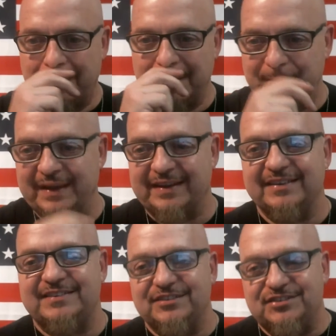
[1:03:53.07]

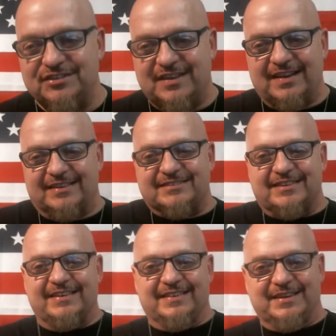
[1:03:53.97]
Peggy says she's not going to
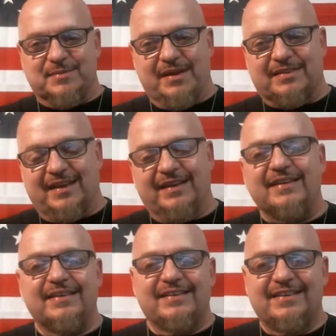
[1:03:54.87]
say anything about
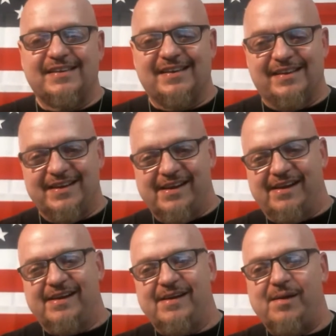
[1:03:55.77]
that.